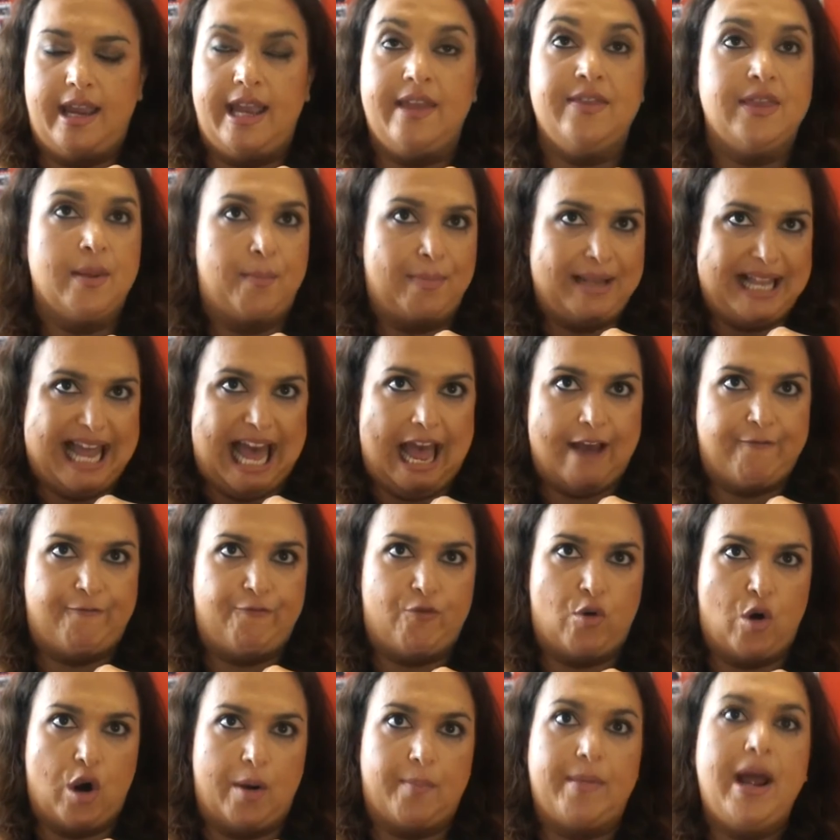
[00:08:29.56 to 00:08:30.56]
in the
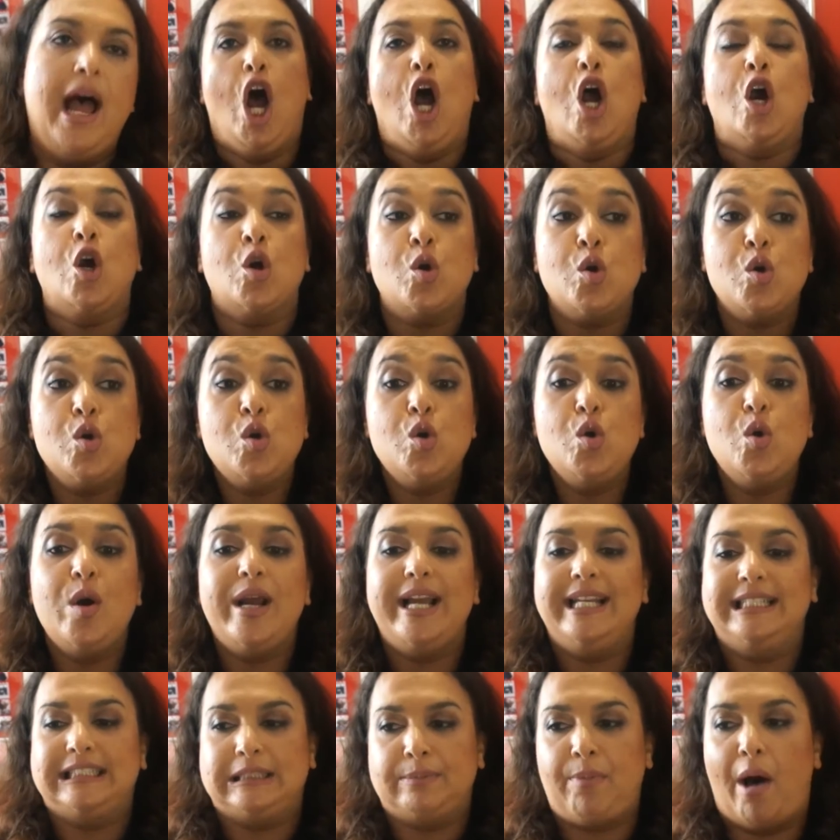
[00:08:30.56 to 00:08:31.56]
platform. Who
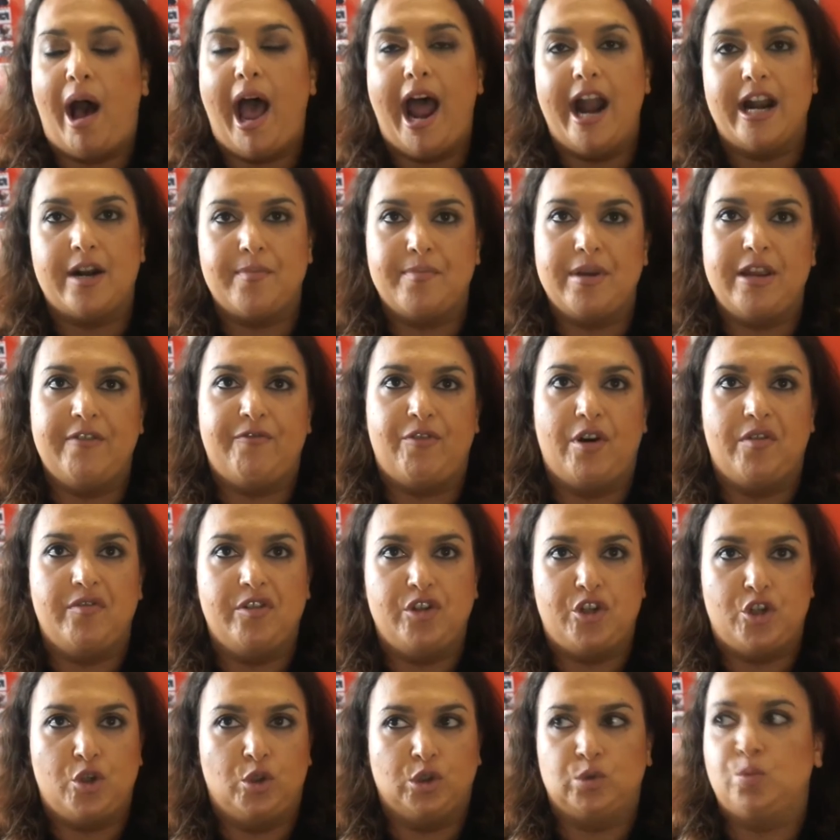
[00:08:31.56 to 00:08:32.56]
inspired me for
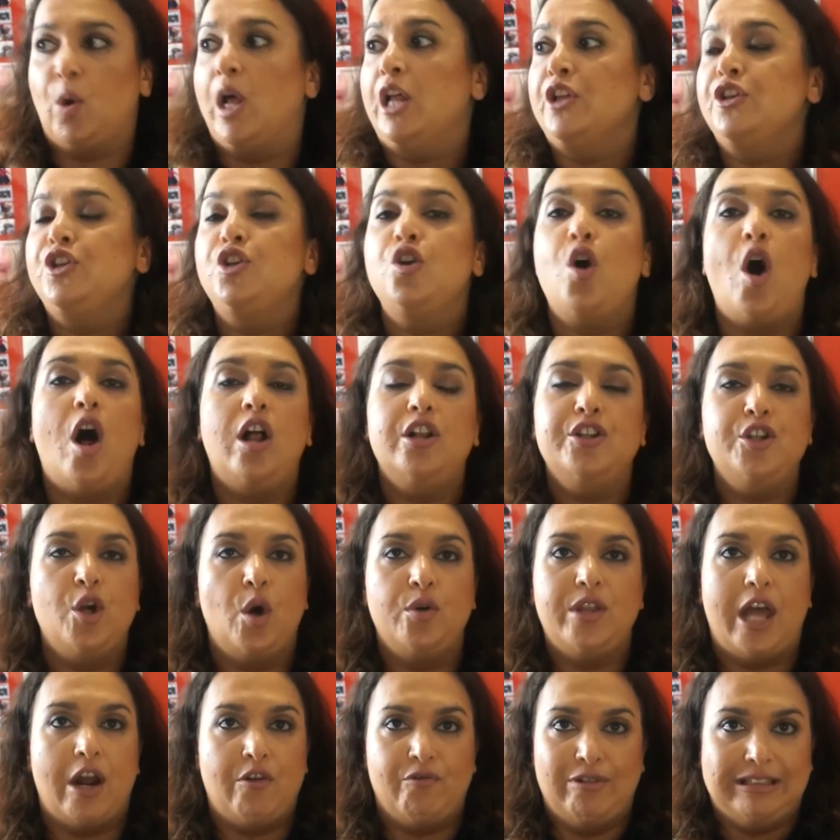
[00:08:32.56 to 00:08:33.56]
these shoes? Well, you all
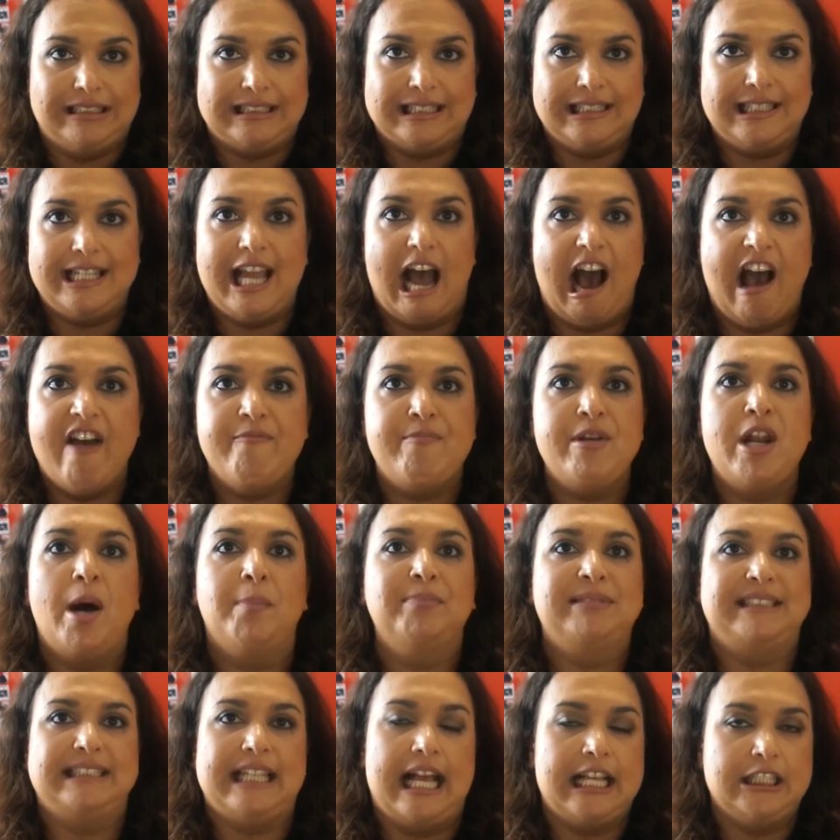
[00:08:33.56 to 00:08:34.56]
know that recently I've been
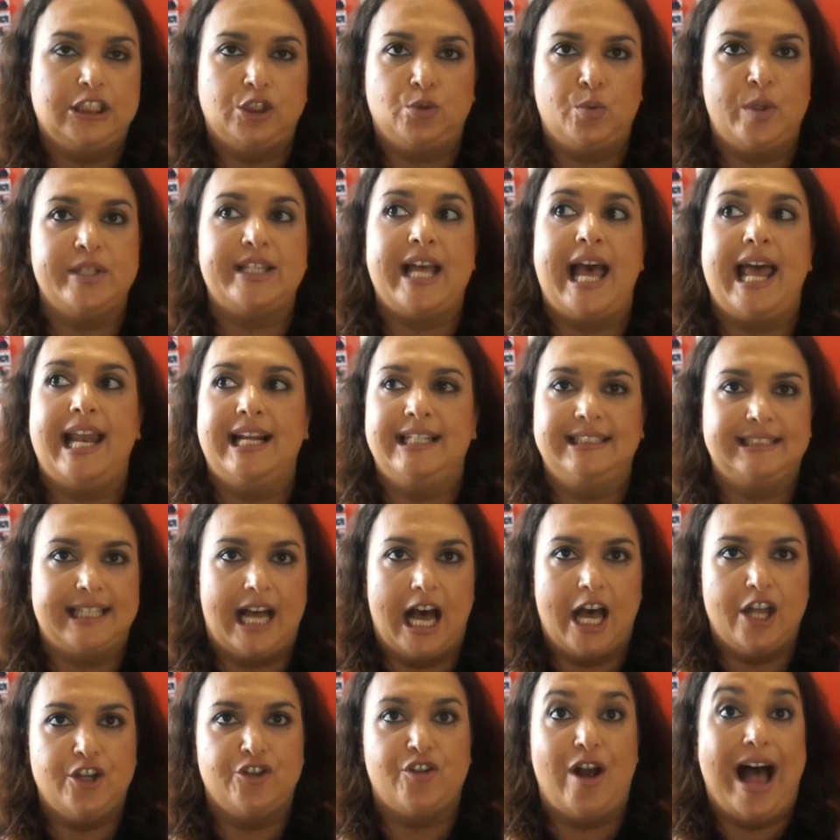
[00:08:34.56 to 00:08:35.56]
obsessed with
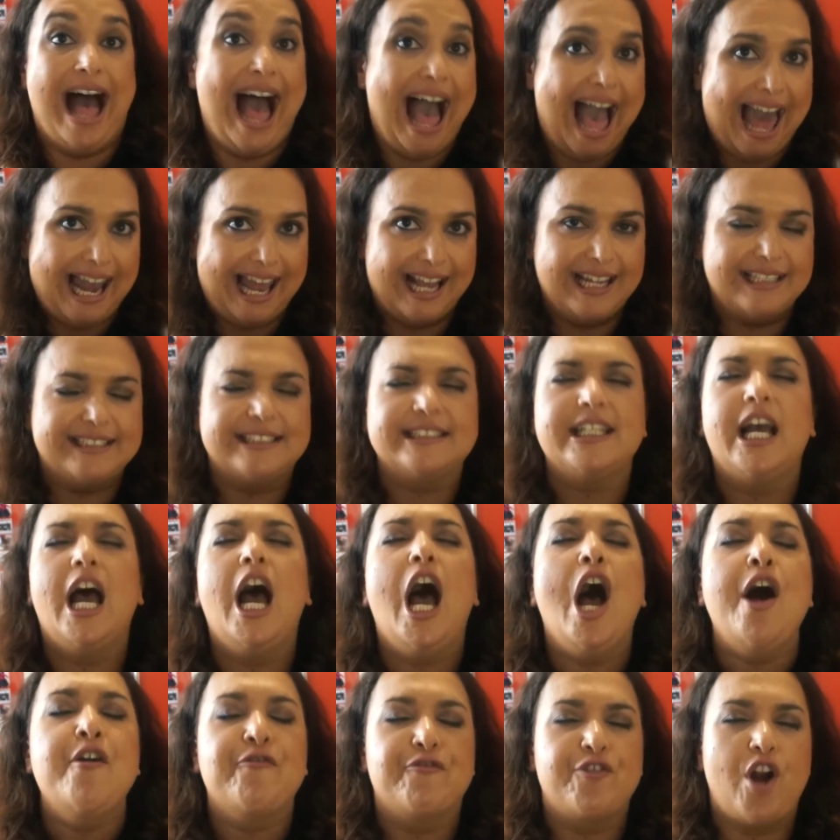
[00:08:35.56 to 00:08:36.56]
Alexandra Alex
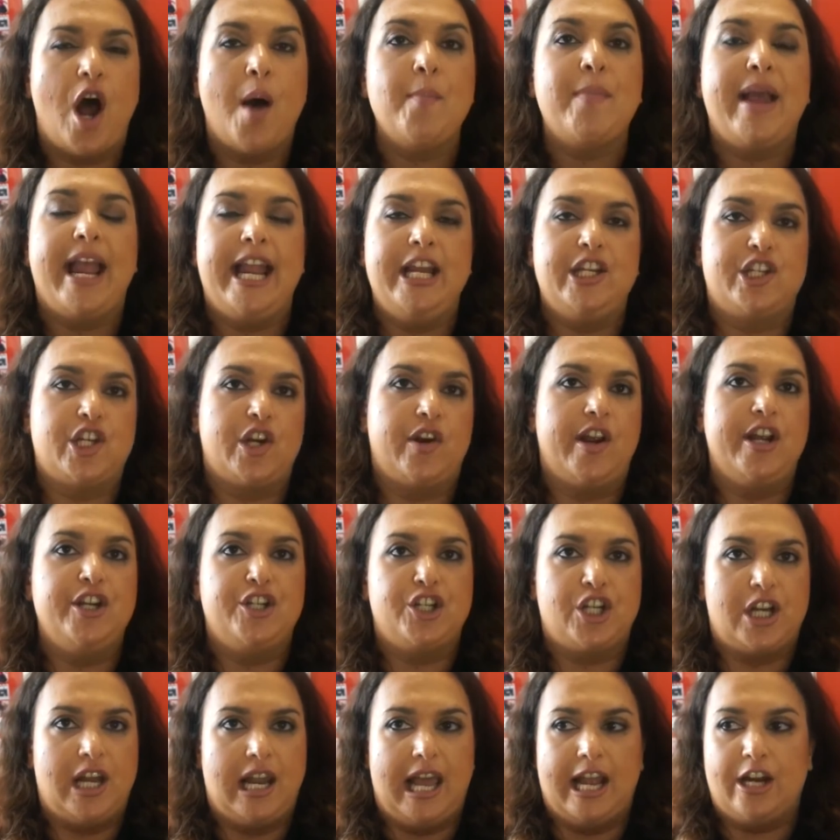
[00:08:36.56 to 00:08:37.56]
from H
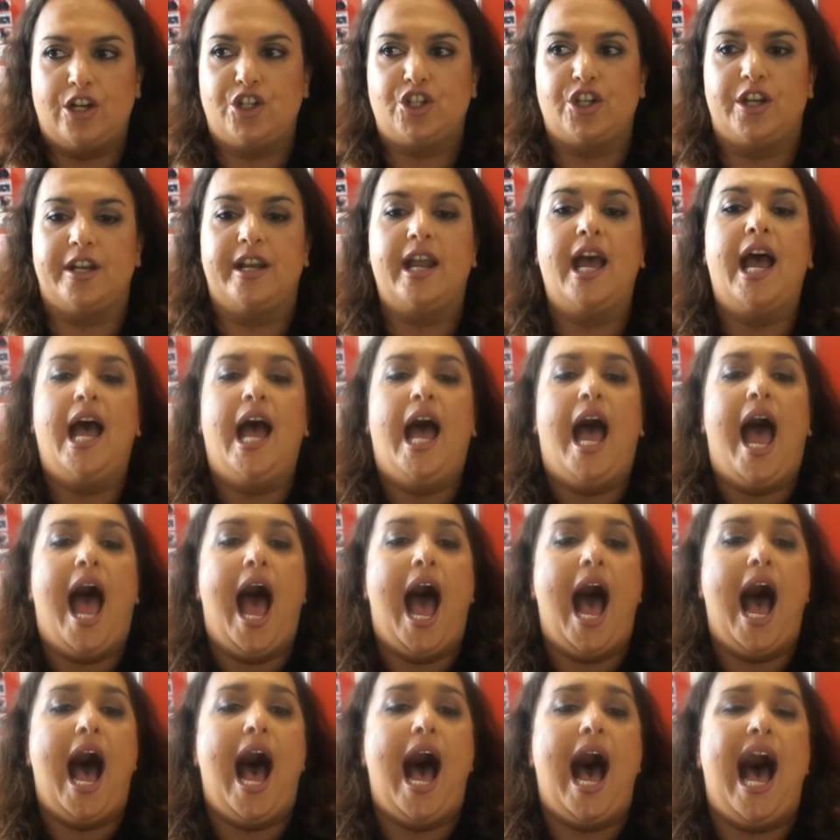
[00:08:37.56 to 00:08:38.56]
Collection.
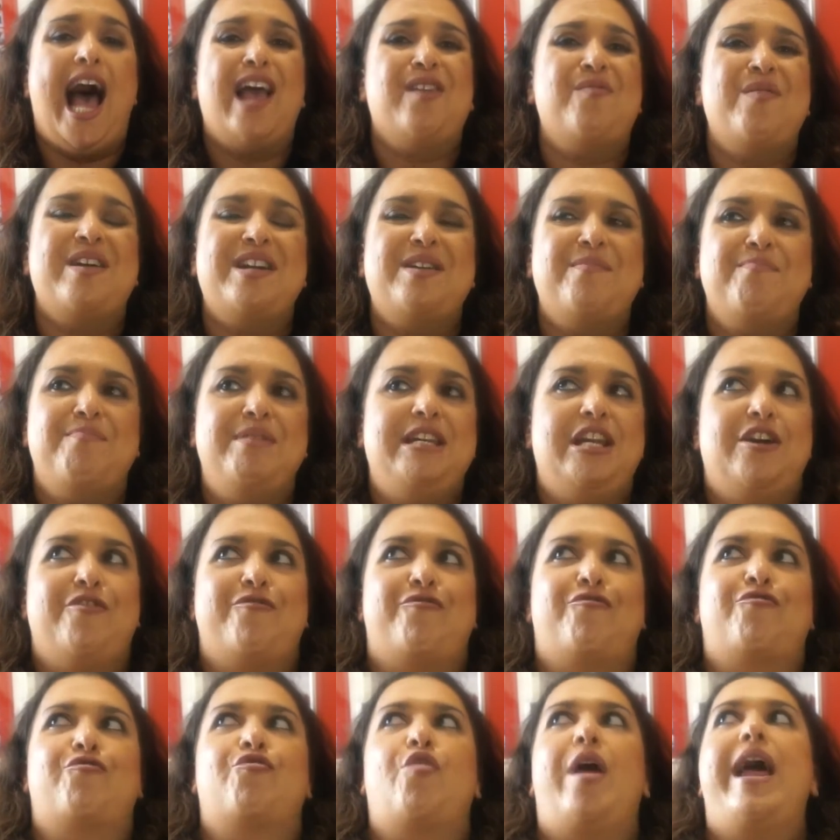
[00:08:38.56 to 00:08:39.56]
I want to be
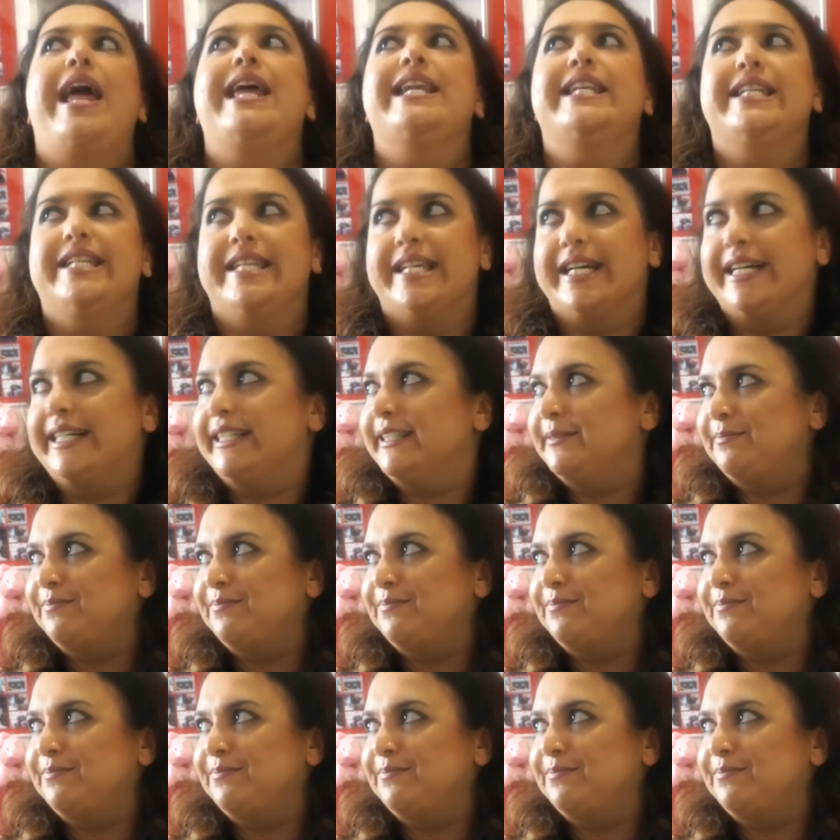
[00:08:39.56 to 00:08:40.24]
her friend.